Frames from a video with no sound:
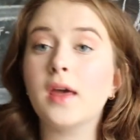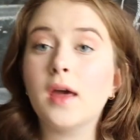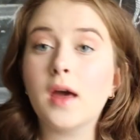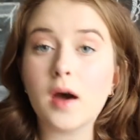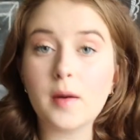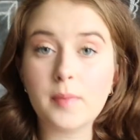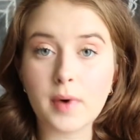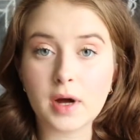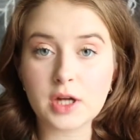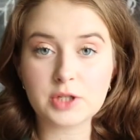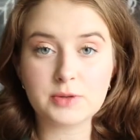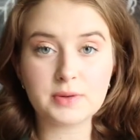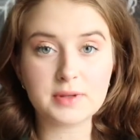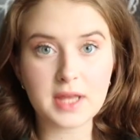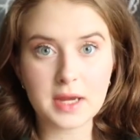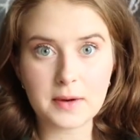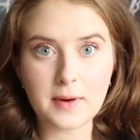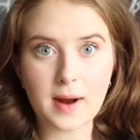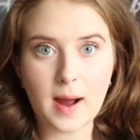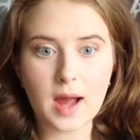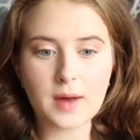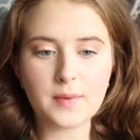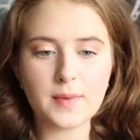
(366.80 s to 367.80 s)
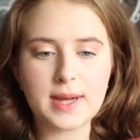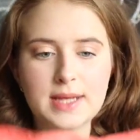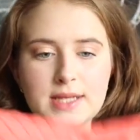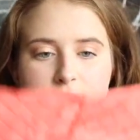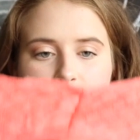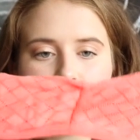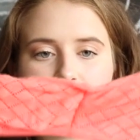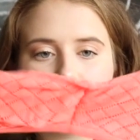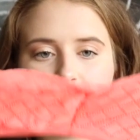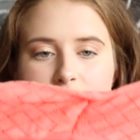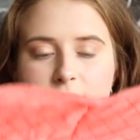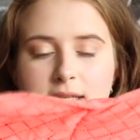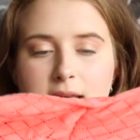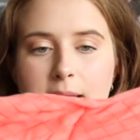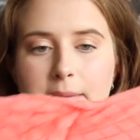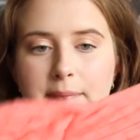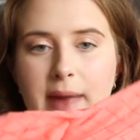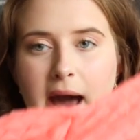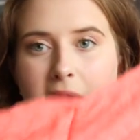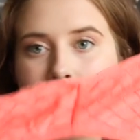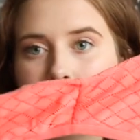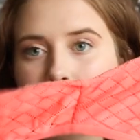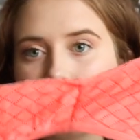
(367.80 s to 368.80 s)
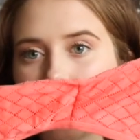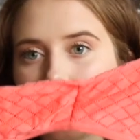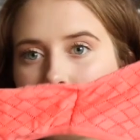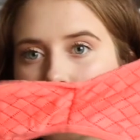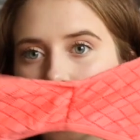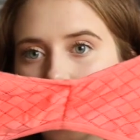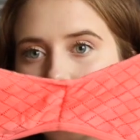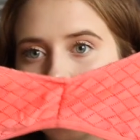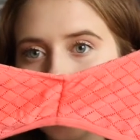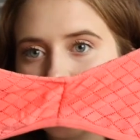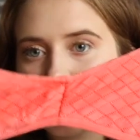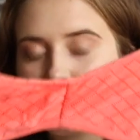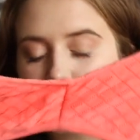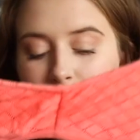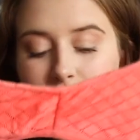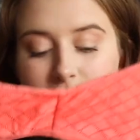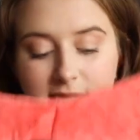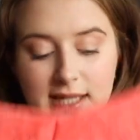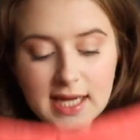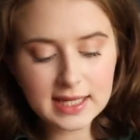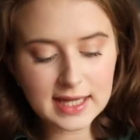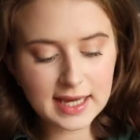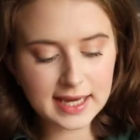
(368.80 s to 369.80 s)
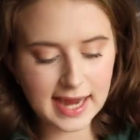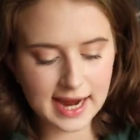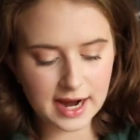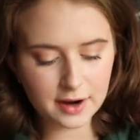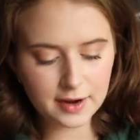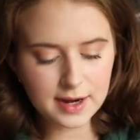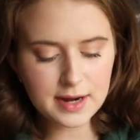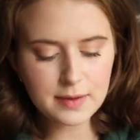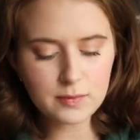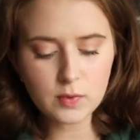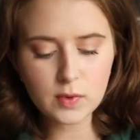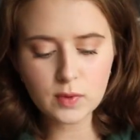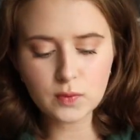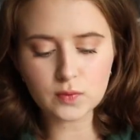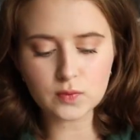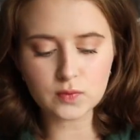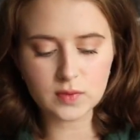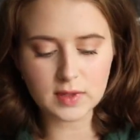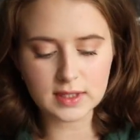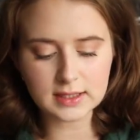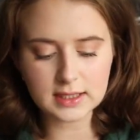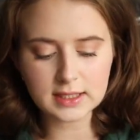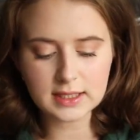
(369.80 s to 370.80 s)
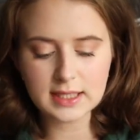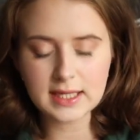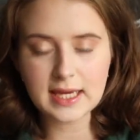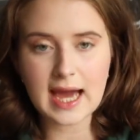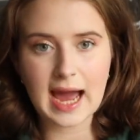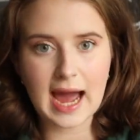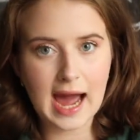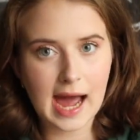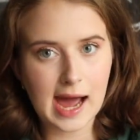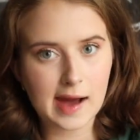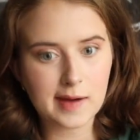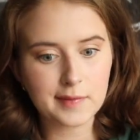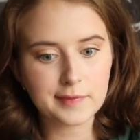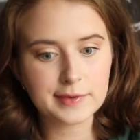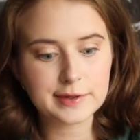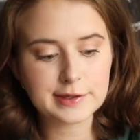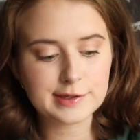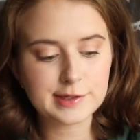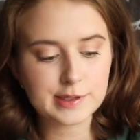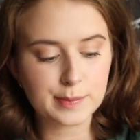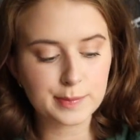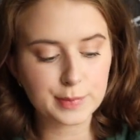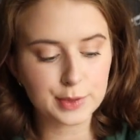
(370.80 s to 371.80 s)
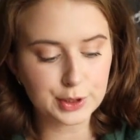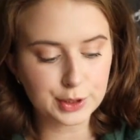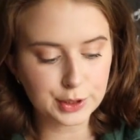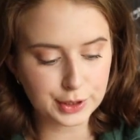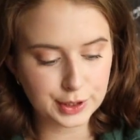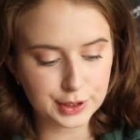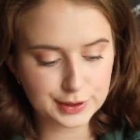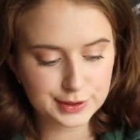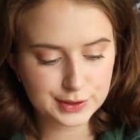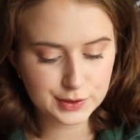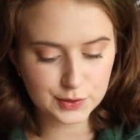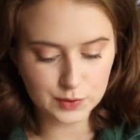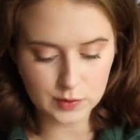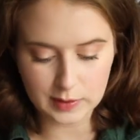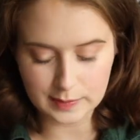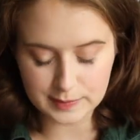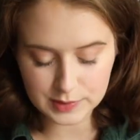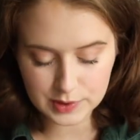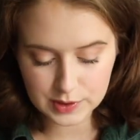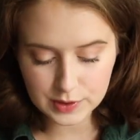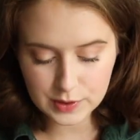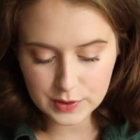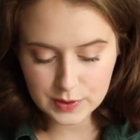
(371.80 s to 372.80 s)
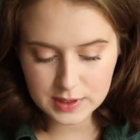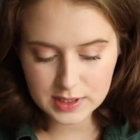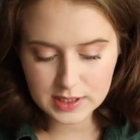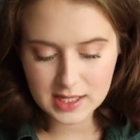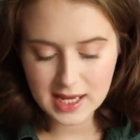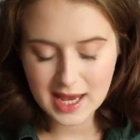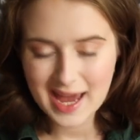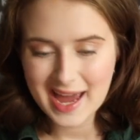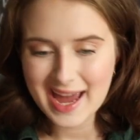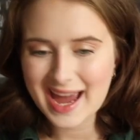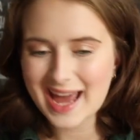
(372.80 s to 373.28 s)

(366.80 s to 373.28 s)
a bunch, but they were high-waisted with the same pattern. So once again, like Aerie will really have some good swimsuits.